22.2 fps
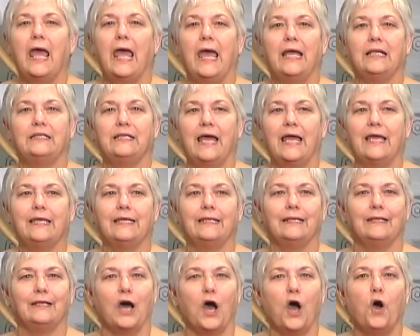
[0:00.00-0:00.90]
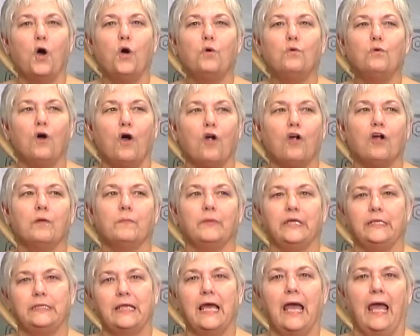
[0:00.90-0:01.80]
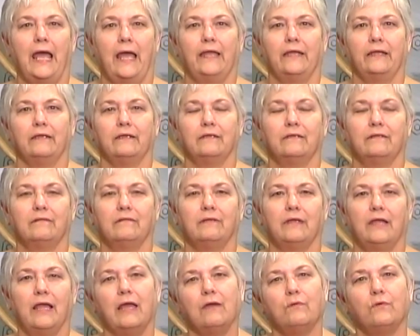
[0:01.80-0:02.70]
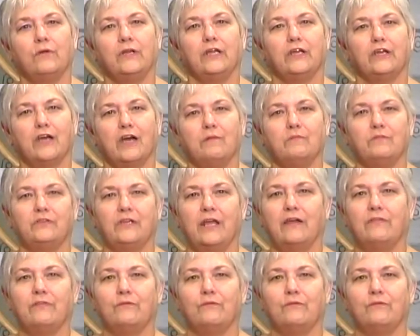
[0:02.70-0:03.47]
had taken an old army tank, and when he comes down the